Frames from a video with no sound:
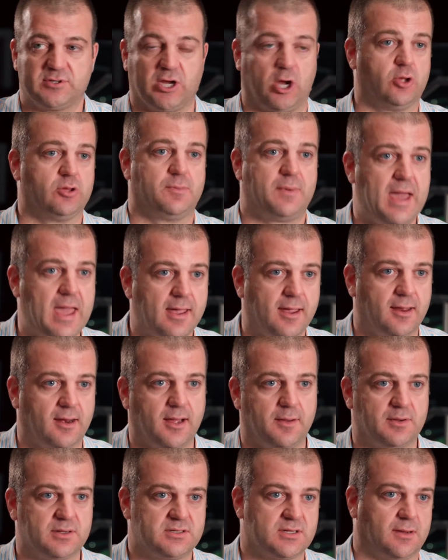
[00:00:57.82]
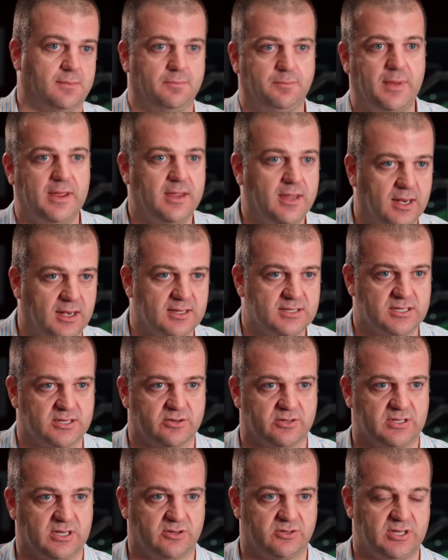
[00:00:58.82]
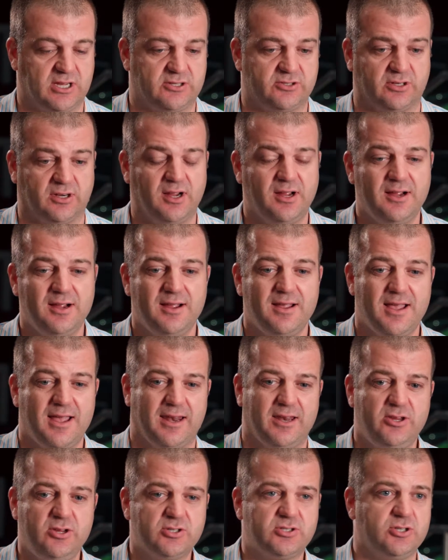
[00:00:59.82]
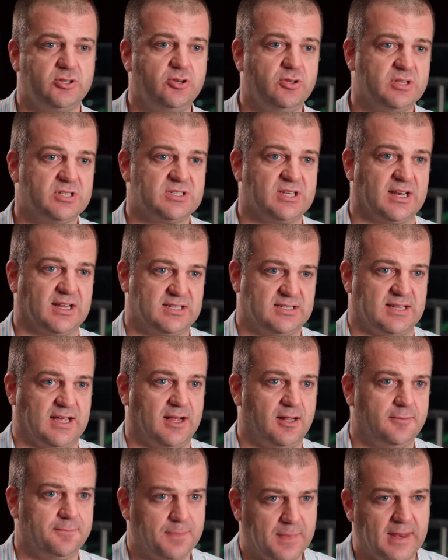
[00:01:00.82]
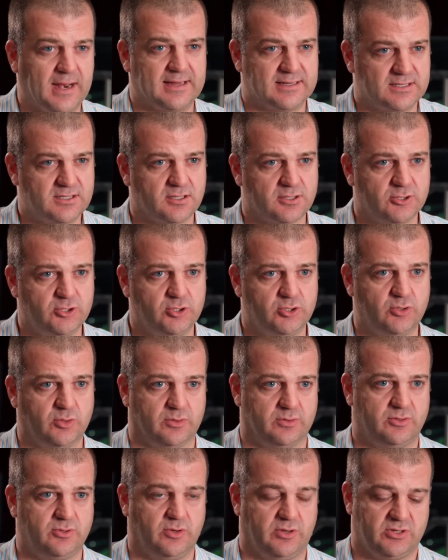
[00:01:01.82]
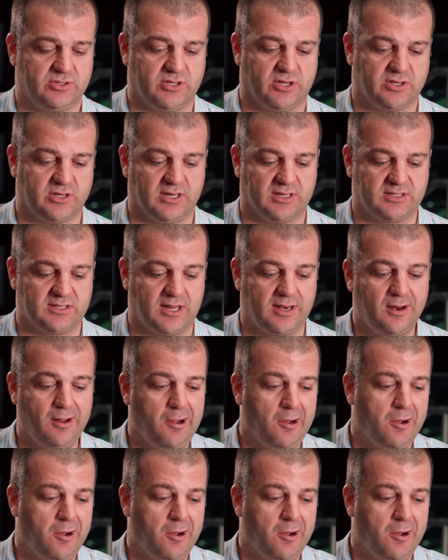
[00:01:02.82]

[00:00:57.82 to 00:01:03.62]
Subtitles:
the bank and how much I'm making, etc., etc., etc. And I used to do this in Excel, and I still do to a certain extent.